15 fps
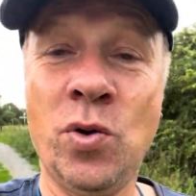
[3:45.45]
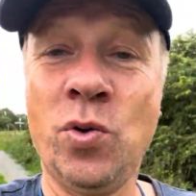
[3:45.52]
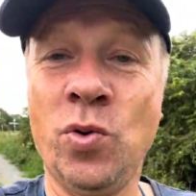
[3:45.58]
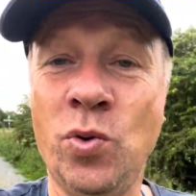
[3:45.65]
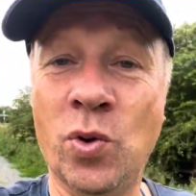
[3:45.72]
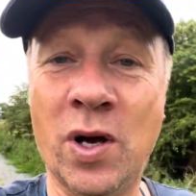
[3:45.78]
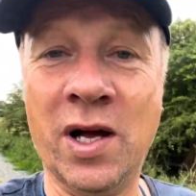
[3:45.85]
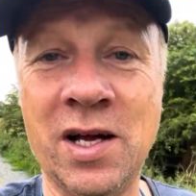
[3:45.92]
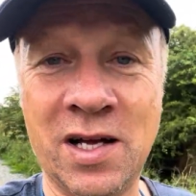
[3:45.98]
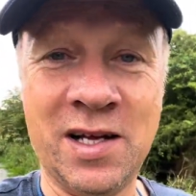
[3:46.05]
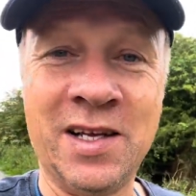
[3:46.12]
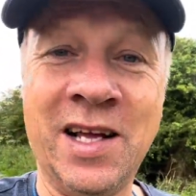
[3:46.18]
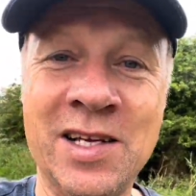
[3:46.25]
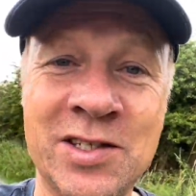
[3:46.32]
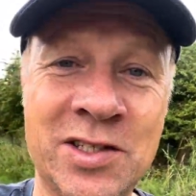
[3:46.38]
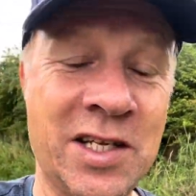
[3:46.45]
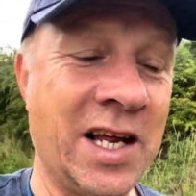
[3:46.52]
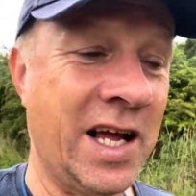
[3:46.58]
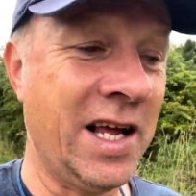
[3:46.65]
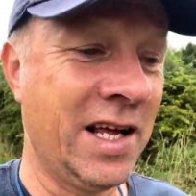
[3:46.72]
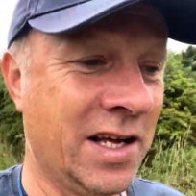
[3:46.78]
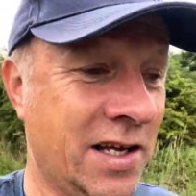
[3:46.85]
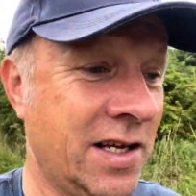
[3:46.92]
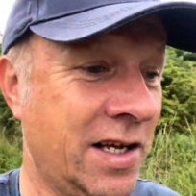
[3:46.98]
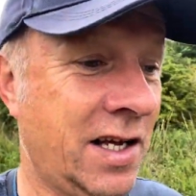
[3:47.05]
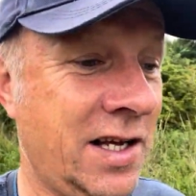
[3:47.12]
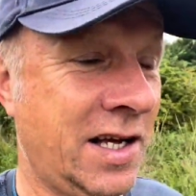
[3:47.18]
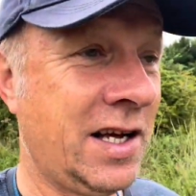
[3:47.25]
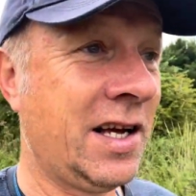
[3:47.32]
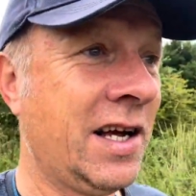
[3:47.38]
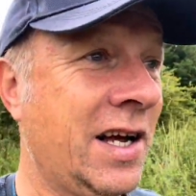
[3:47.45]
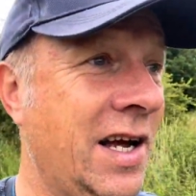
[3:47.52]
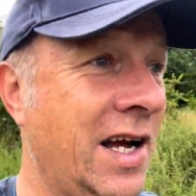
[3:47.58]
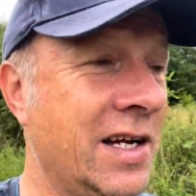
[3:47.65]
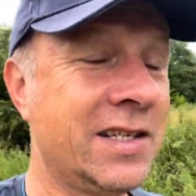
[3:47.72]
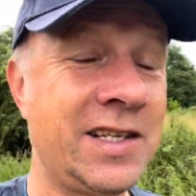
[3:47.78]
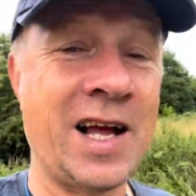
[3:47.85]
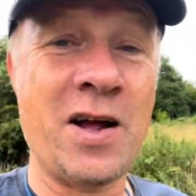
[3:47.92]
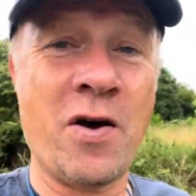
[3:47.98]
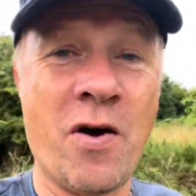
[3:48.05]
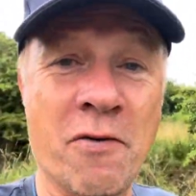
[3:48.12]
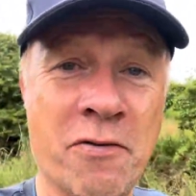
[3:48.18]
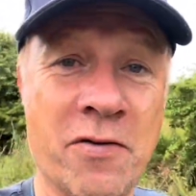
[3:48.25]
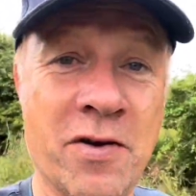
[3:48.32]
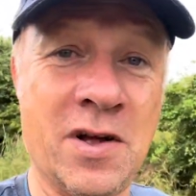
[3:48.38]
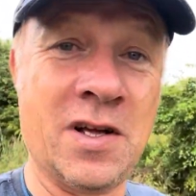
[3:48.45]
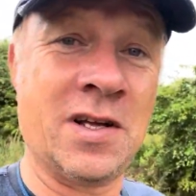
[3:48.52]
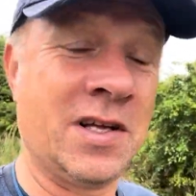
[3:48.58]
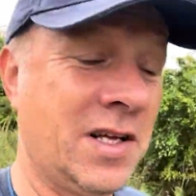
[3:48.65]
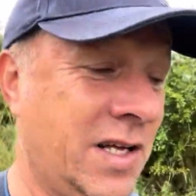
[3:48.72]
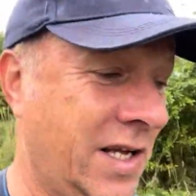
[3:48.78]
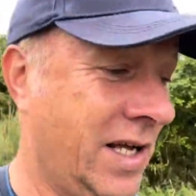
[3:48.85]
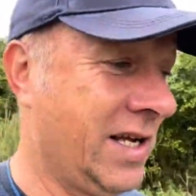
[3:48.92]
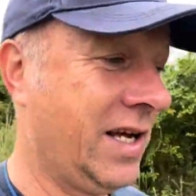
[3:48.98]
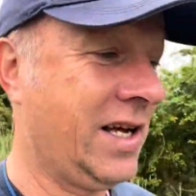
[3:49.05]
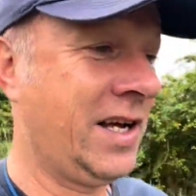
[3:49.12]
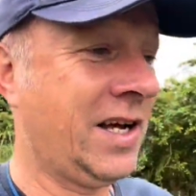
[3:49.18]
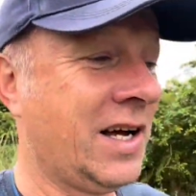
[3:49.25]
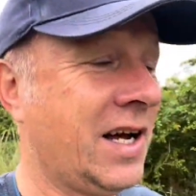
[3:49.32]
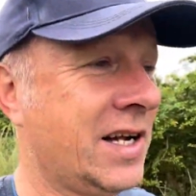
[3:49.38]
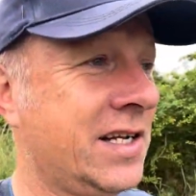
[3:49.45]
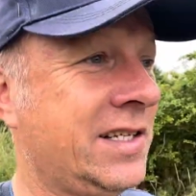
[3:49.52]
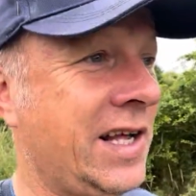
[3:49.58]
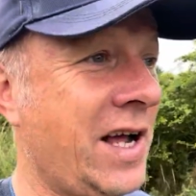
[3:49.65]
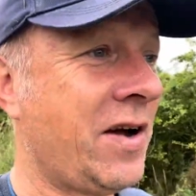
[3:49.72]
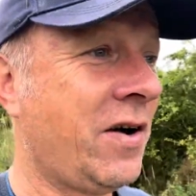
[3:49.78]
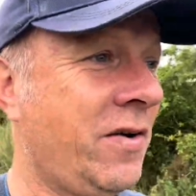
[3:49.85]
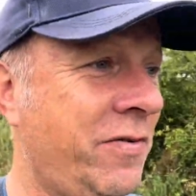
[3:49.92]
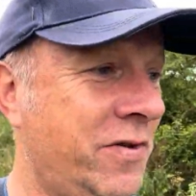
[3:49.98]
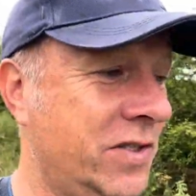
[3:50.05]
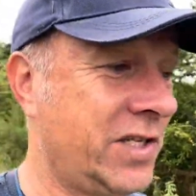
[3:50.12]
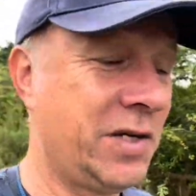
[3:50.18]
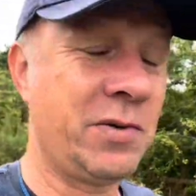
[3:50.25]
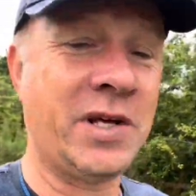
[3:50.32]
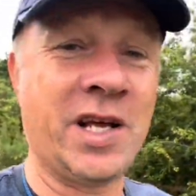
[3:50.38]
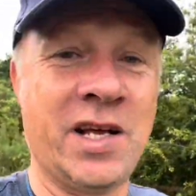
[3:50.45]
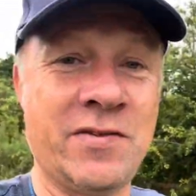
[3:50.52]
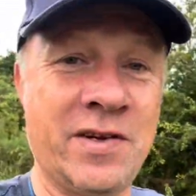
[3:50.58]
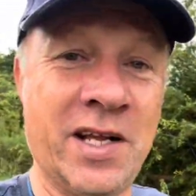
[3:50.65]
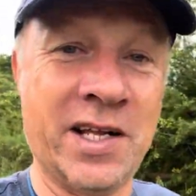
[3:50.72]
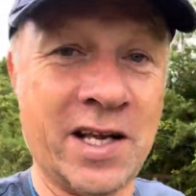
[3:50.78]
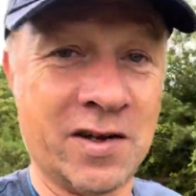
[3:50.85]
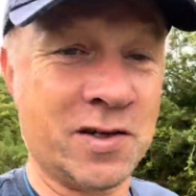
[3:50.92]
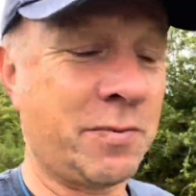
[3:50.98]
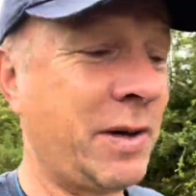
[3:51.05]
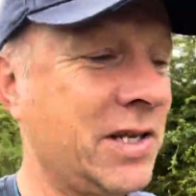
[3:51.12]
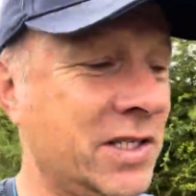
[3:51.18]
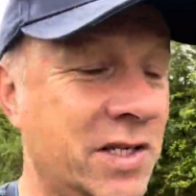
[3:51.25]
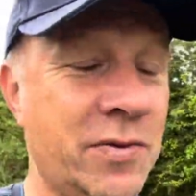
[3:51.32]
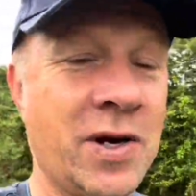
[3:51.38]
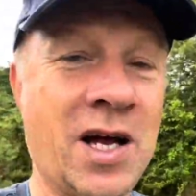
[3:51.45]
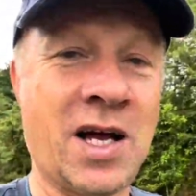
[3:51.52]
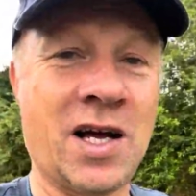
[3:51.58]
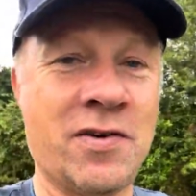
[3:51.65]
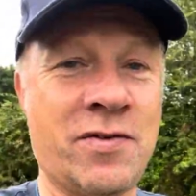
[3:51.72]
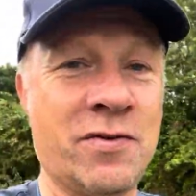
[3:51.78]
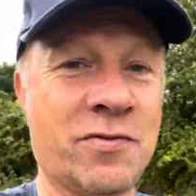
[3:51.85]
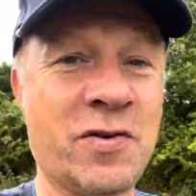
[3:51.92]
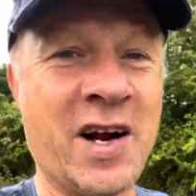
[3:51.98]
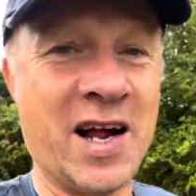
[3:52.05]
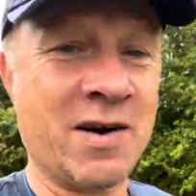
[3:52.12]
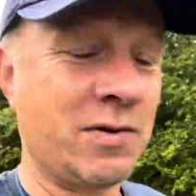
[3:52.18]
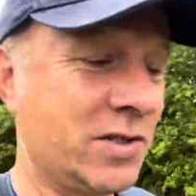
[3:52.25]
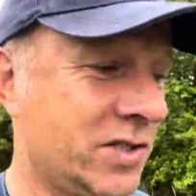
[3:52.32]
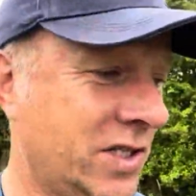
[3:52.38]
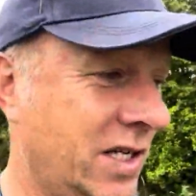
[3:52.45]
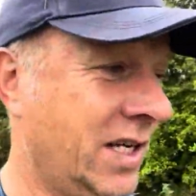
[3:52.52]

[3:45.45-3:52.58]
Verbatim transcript: Oh, yesterday, I had a day off. I had a day off until the evening, then I spent two and a half or three hours